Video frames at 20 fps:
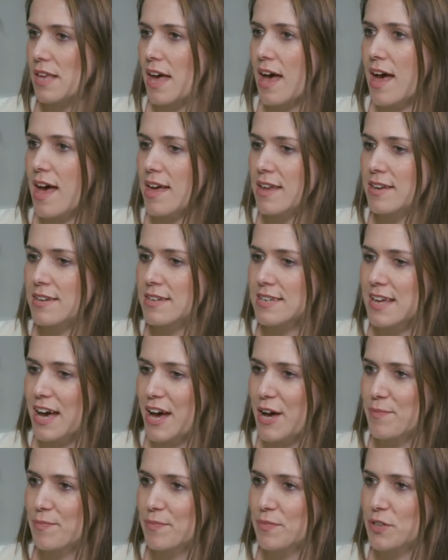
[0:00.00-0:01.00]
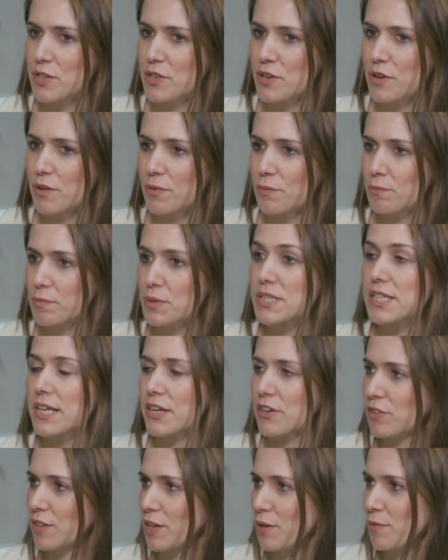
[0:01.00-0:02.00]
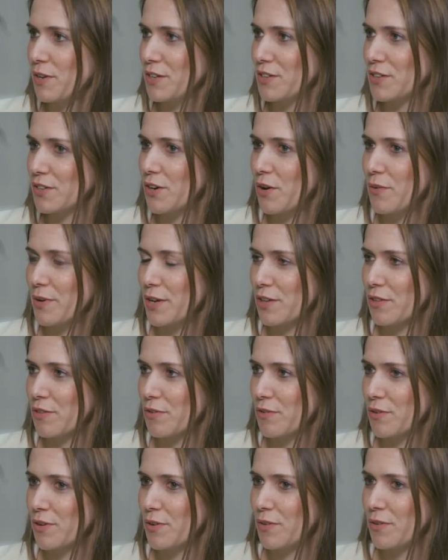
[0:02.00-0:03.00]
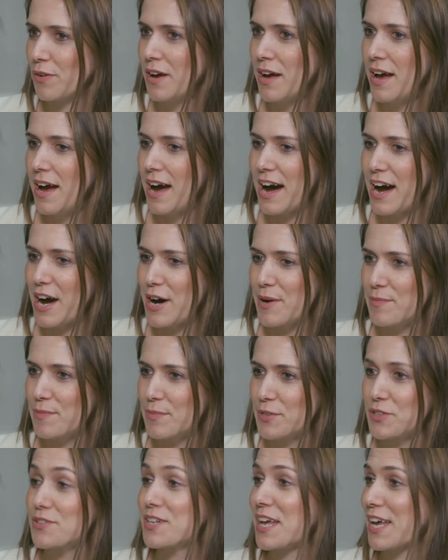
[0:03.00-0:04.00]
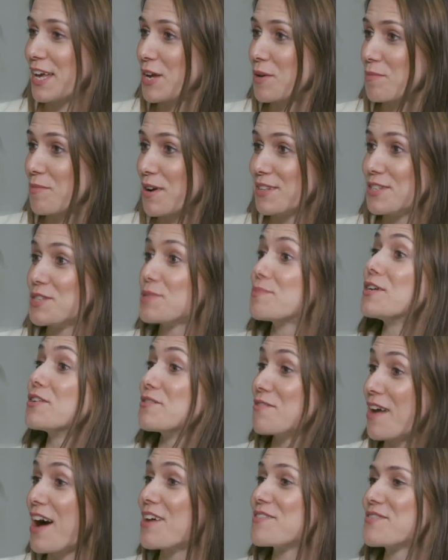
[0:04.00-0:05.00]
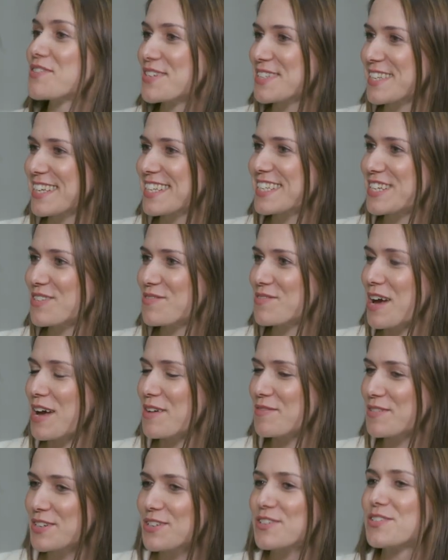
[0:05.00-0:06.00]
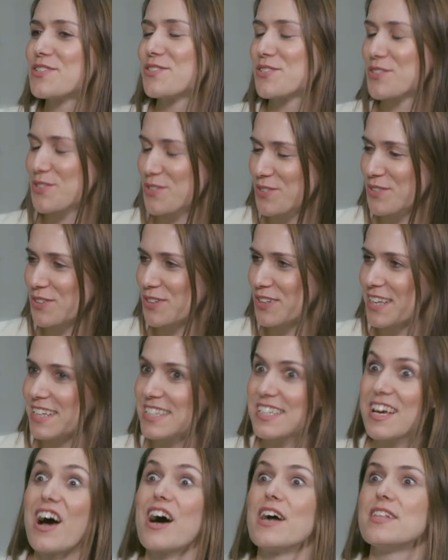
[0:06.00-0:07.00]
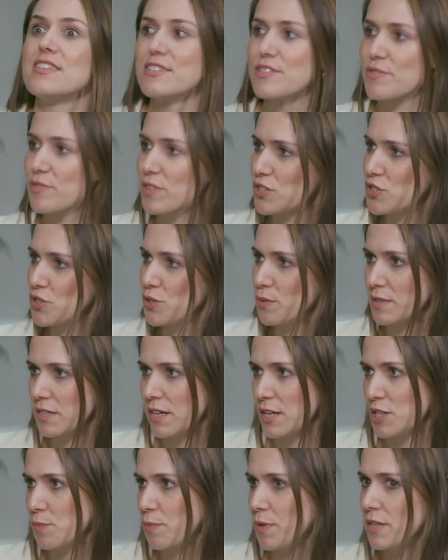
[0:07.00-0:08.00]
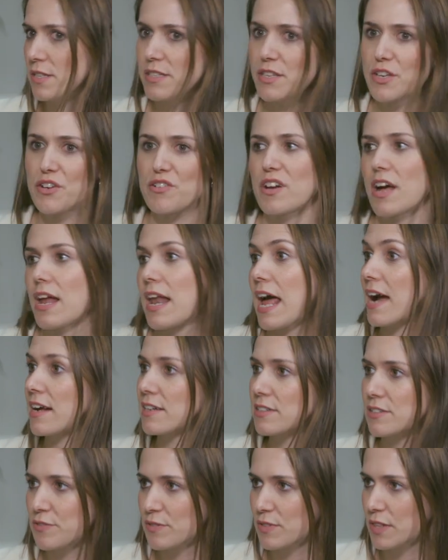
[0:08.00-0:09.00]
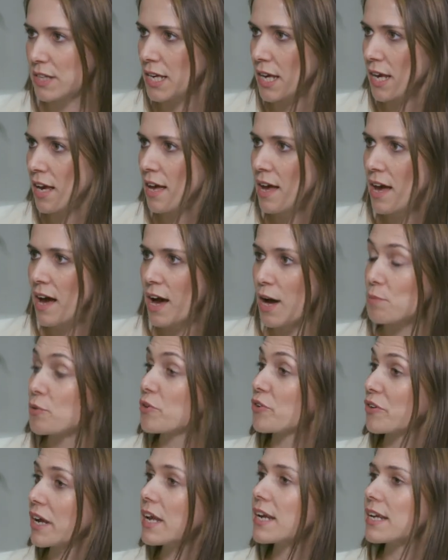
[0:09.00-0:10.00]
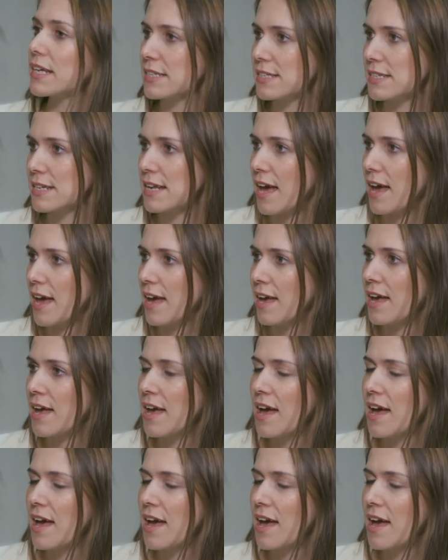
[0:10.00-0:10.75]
Mm -hmm. And um, you know, particularly when you're going through, um, when you're taking a brand that's been around for 65 years, there's certainly tons of consumer touch points that you're not actively um, creating today.